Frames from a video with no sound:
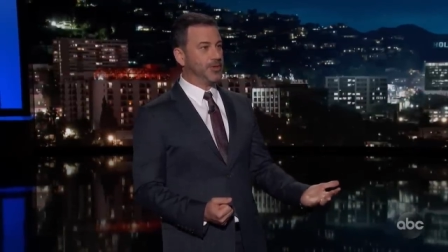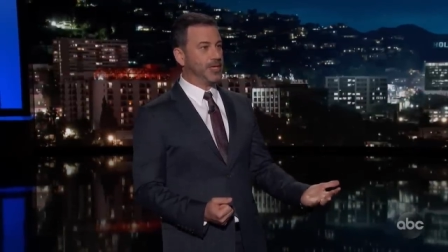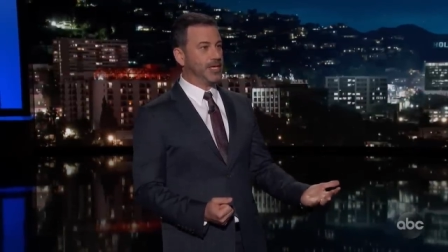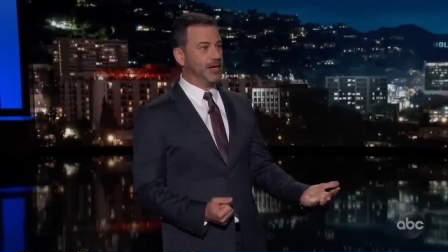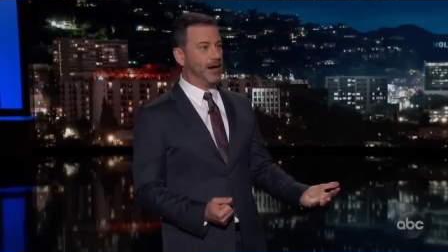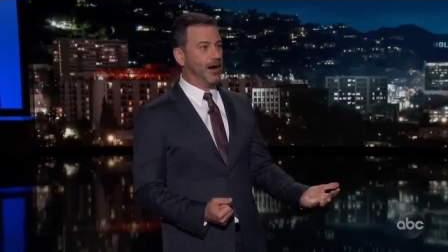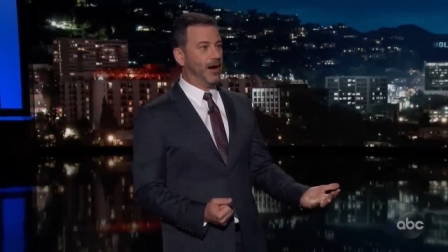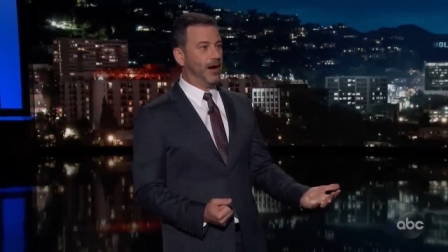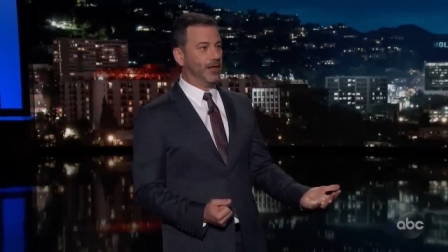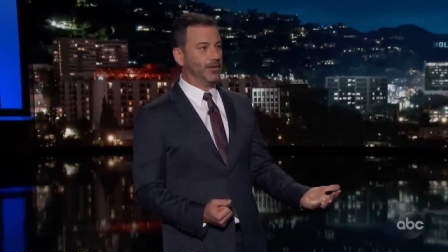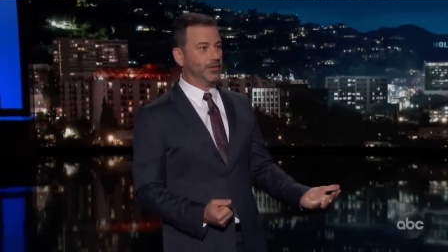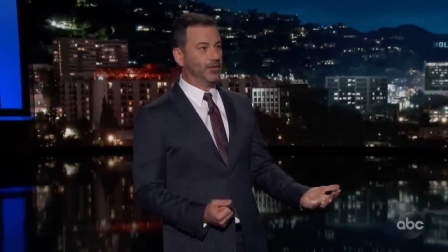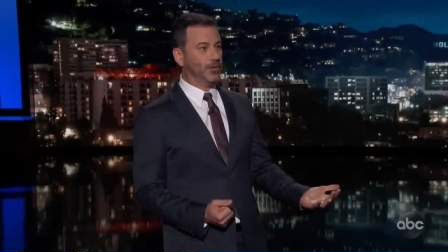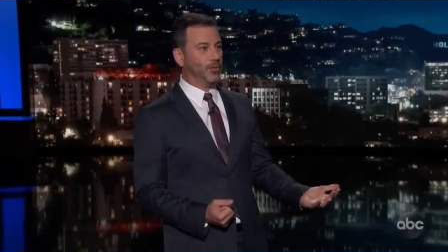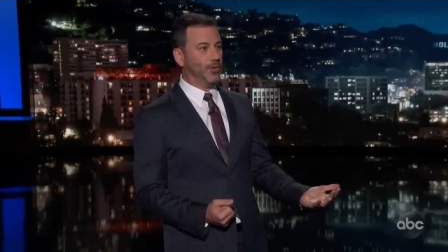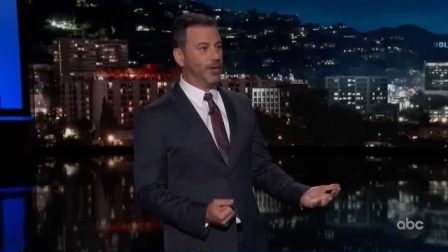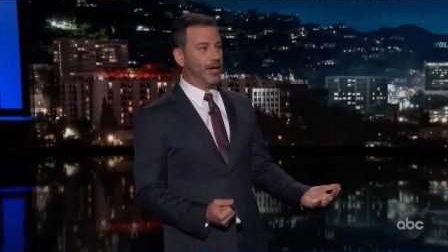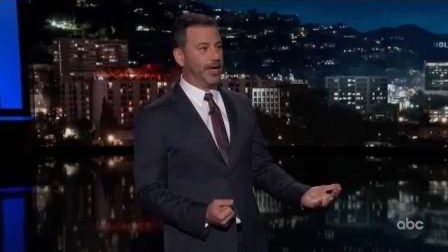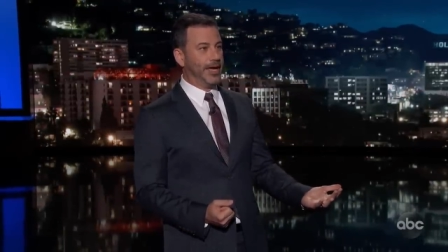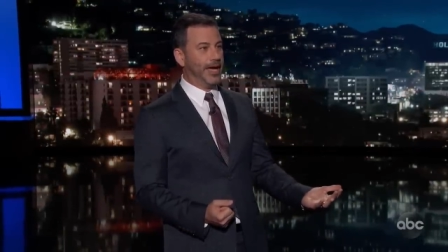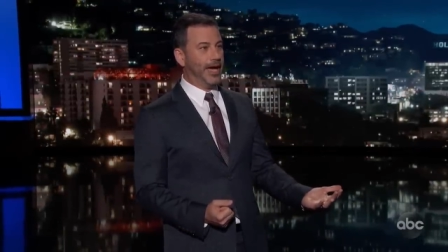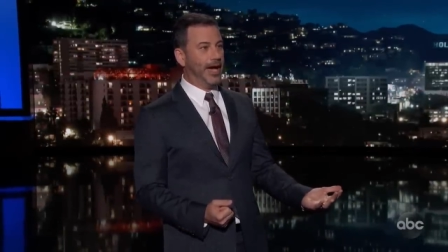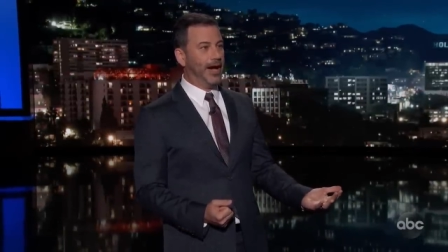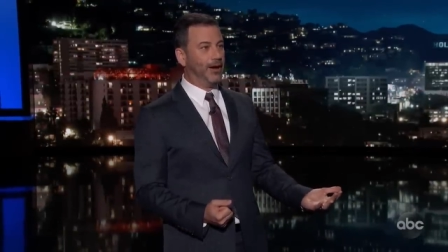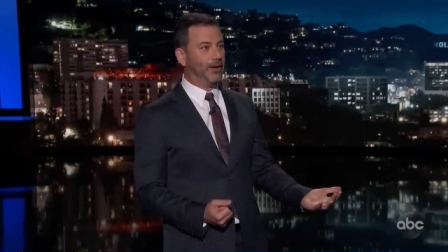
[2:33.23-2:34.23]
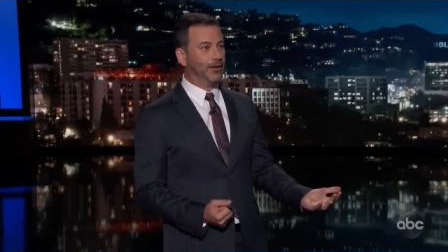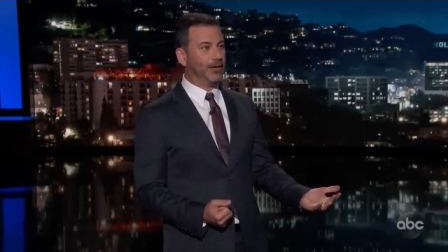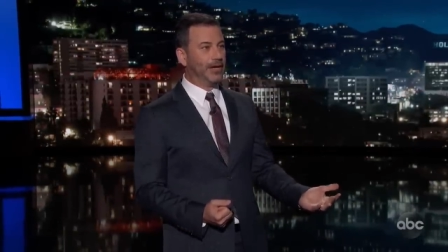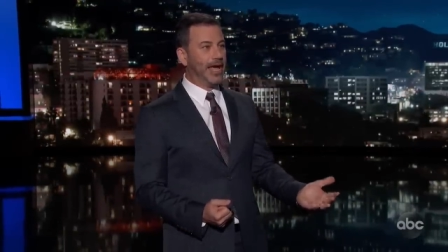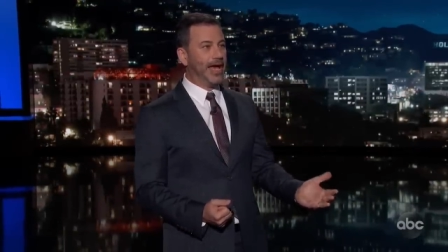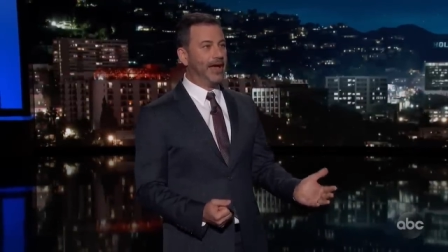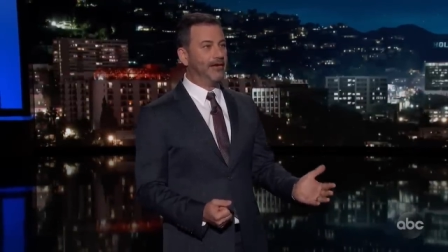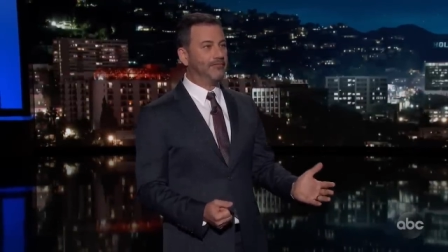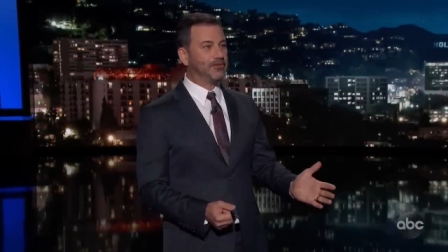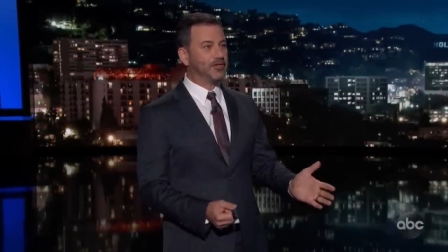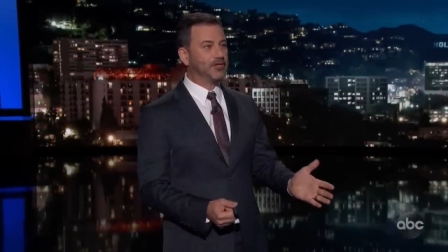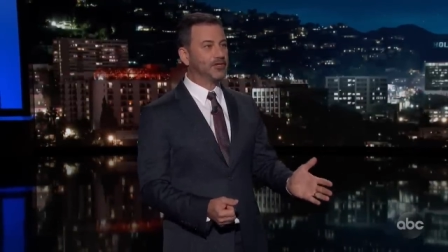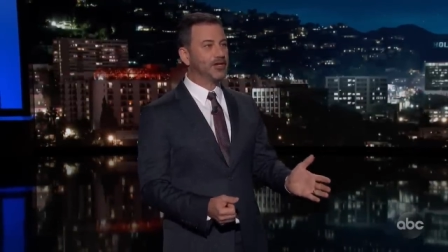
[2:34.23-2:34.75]
be on the way out
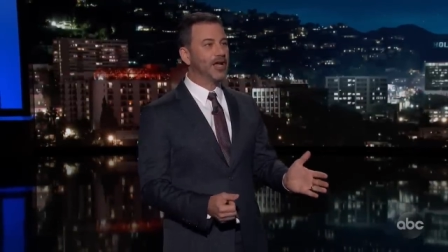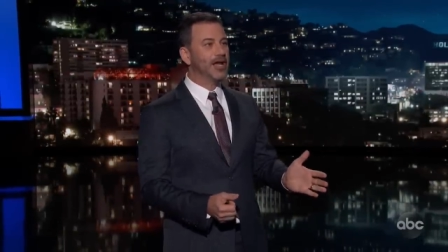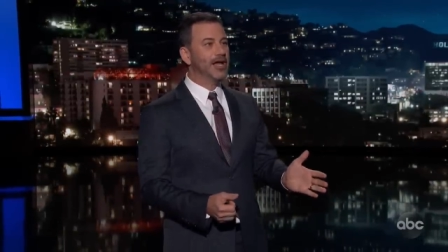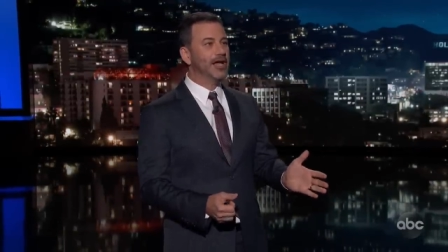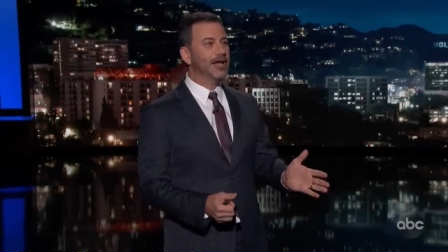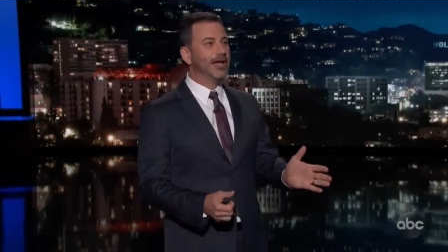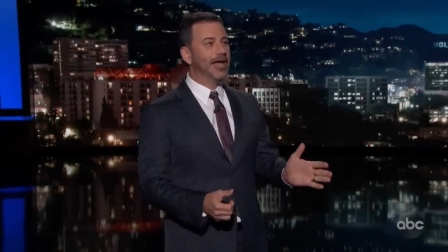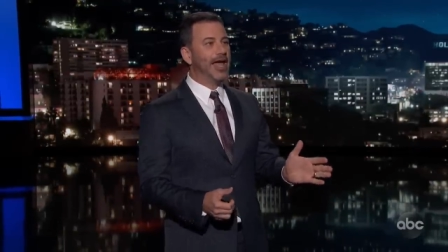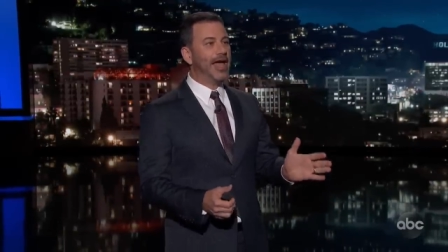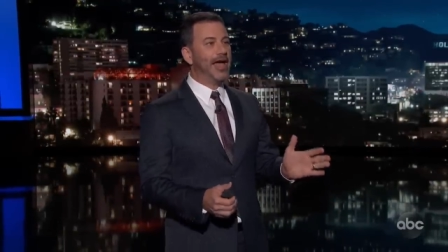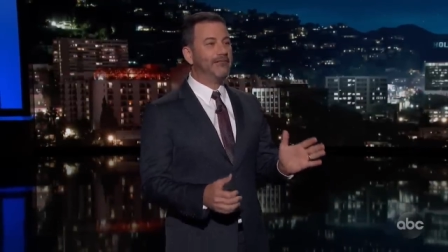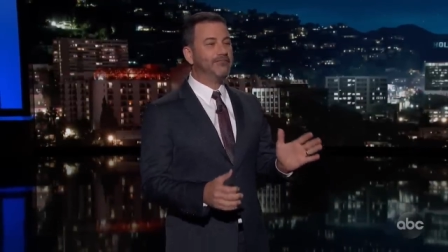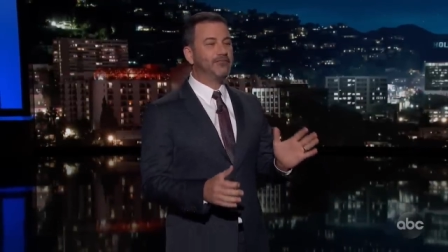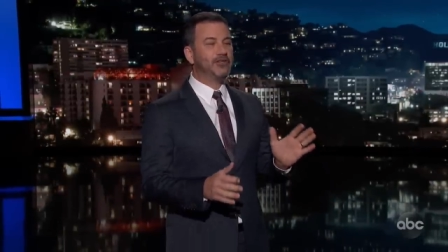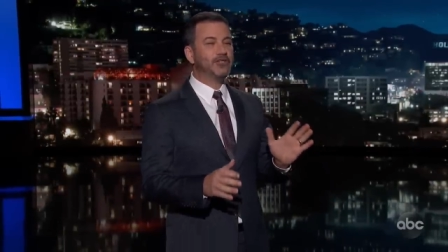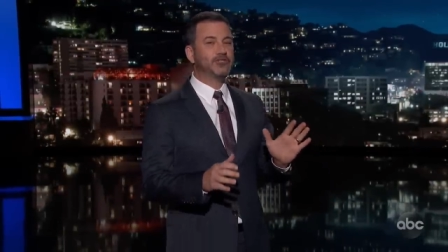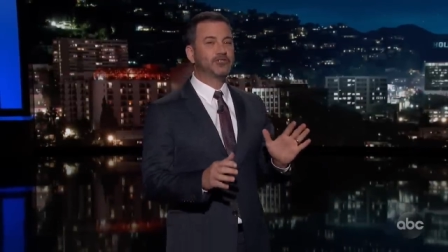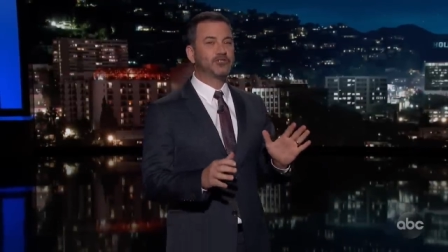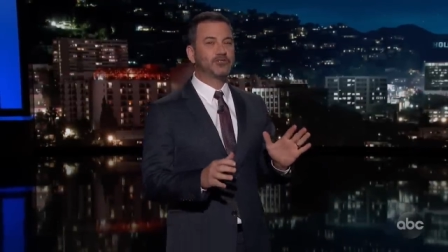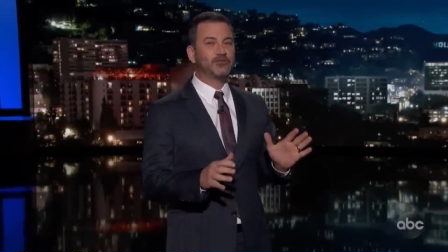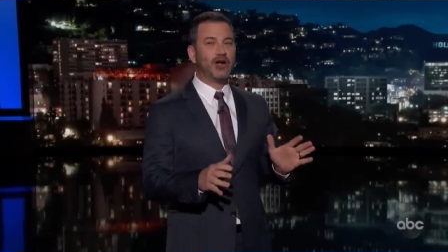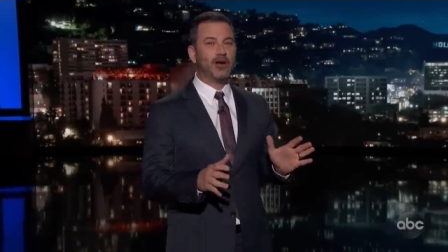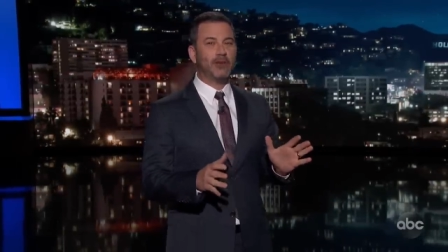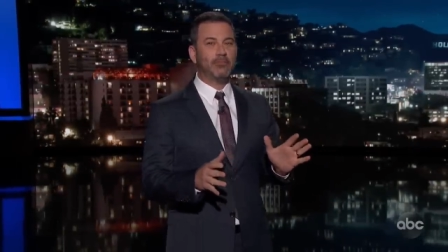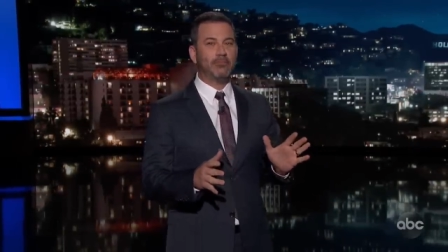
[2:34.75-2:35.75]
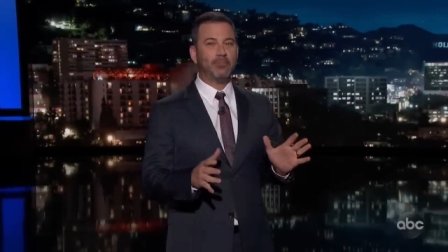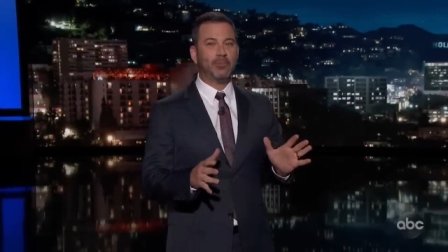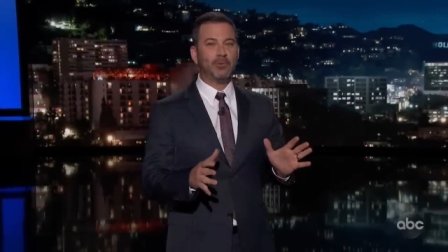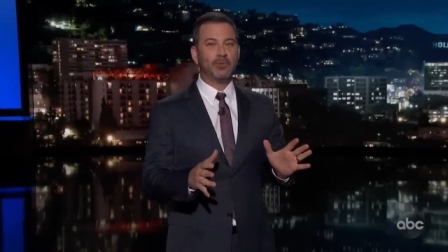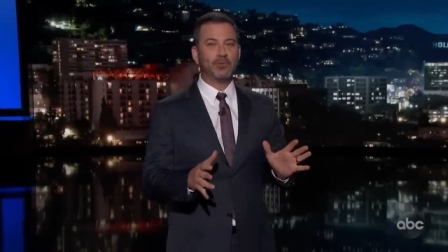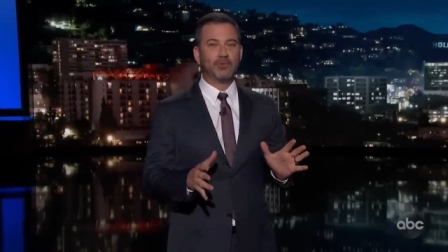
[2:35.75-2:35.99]
after Trump